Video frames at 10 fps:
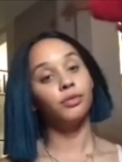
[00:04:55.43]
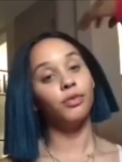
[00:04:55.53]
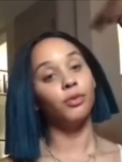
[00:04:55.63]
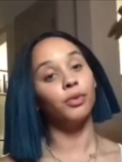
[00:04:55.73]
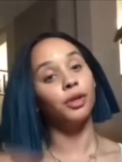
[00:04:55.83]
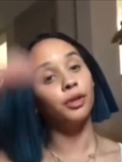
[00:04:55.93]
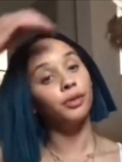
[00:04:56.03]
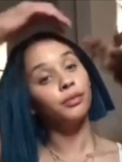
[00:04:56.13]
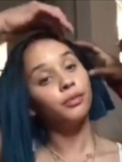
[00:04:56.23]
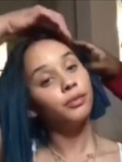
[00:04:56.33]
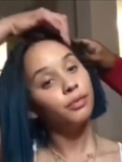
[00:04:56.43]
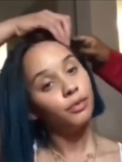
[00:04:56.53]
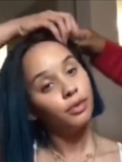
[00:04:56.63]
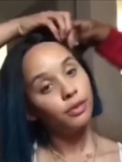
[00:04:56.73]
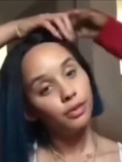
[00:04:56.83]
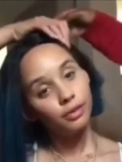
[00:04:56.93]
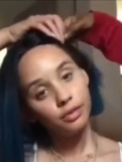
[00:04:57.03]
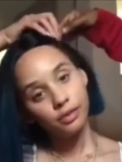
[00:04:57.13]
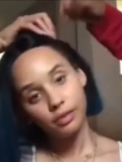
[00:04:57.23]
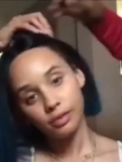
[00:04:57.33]
For real. Hold on, is it
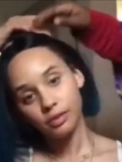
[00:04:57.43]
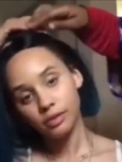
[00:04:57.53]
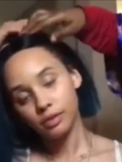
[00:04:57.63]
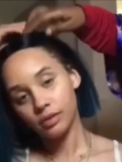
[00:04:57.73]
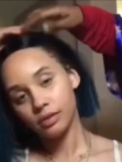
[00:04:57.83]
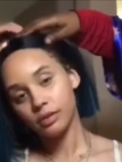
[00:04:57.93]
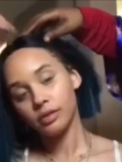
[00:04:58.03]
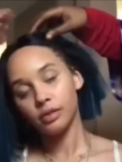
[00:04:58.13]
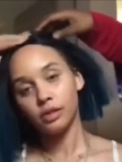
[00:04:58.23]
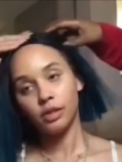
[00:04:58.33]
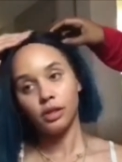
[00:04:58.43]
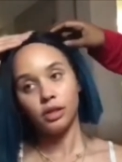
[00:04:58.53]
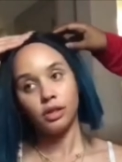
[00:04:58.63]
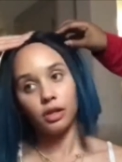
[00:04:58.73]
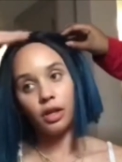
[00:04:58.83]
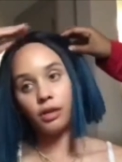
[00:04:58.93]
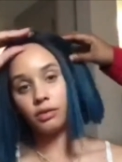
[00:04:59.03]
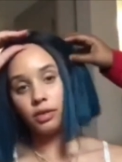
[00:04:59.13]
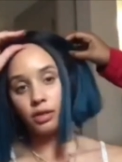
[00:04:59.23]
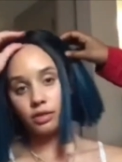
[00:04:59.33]
clips in at the top here? I don't
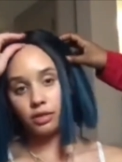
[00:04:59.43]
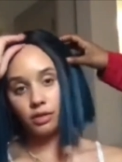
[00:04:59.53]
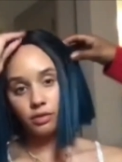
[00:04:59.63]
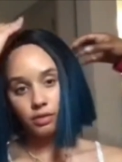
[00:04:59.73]
think These so. bring